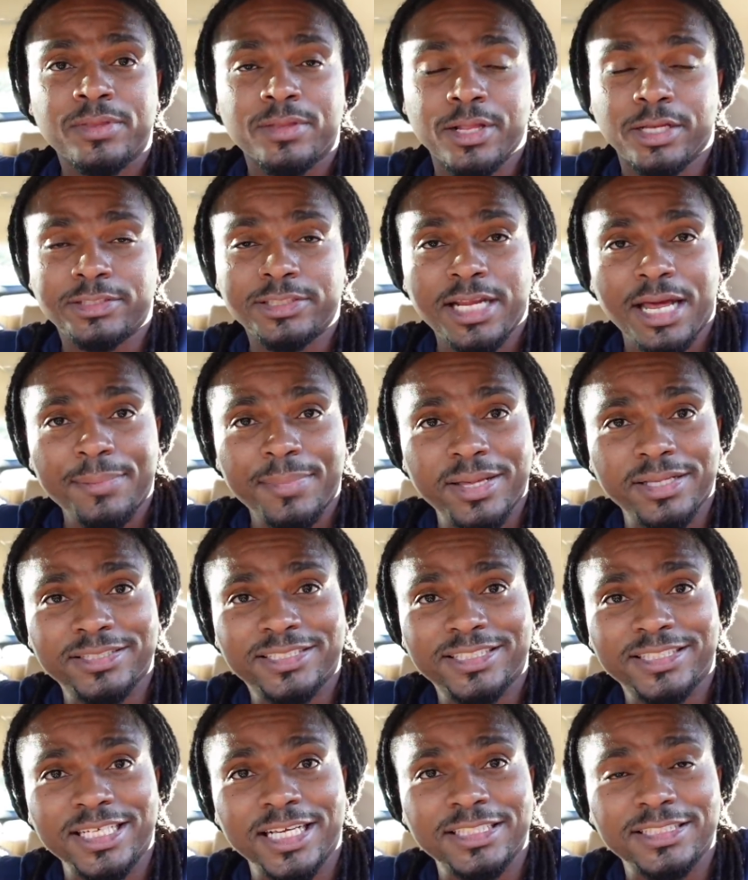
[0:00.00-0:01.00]
There should not be a
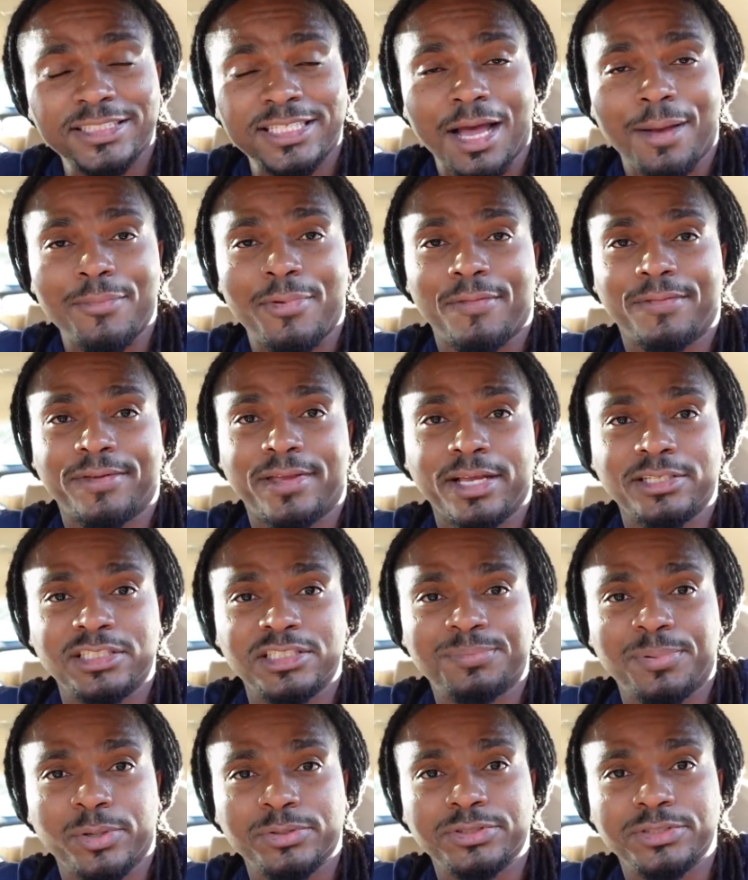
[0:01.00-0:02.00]
sixth time you have to catch
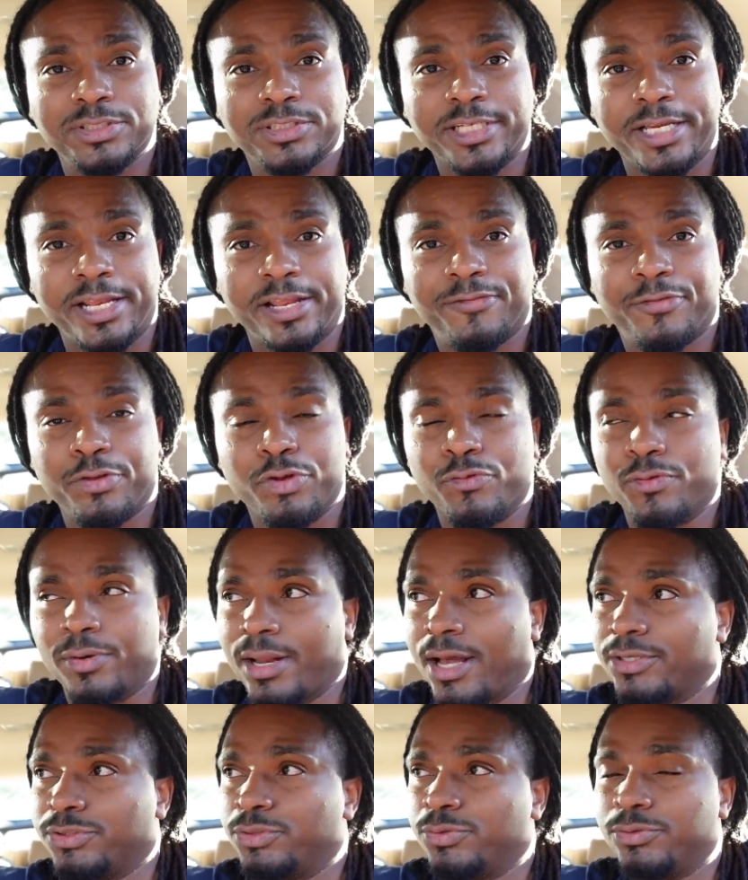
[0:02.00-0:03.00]
this person cheating for you
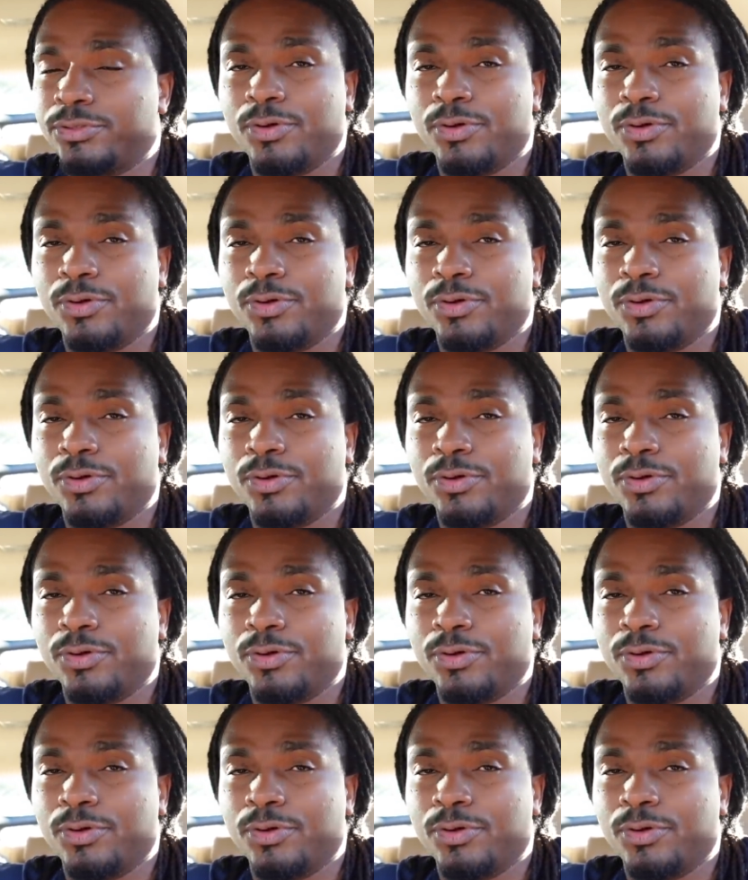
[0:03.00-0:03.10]
realize you,